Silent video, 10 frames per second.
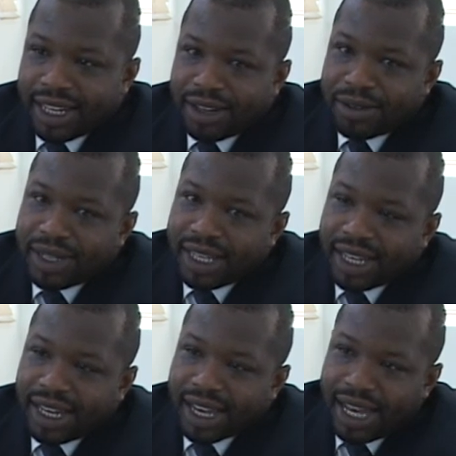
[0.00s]
and only
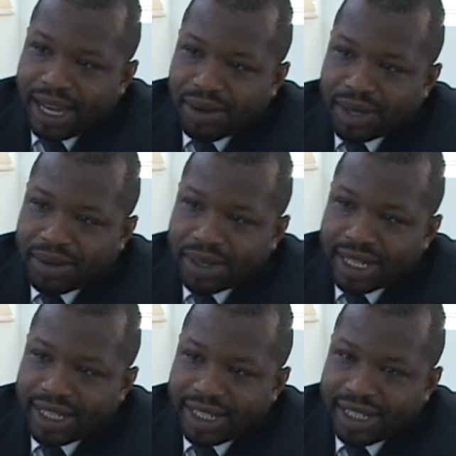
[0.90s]
a coward would
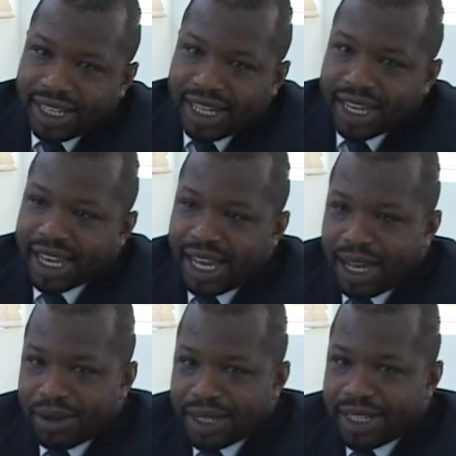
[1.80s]
entertain a
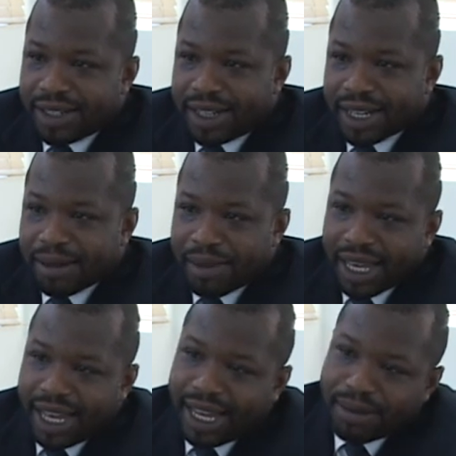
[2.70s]
coward talking
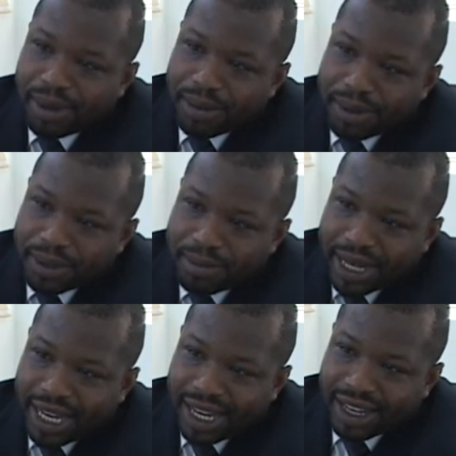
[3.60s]
behind people's
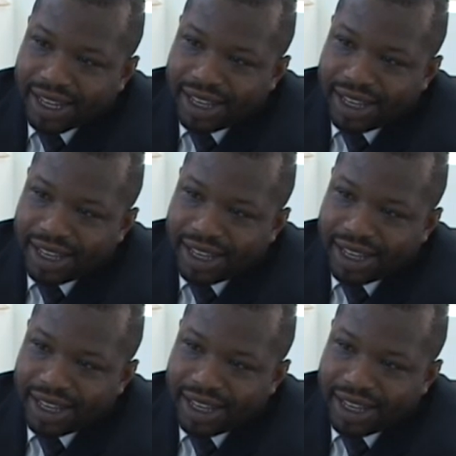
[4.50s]
back.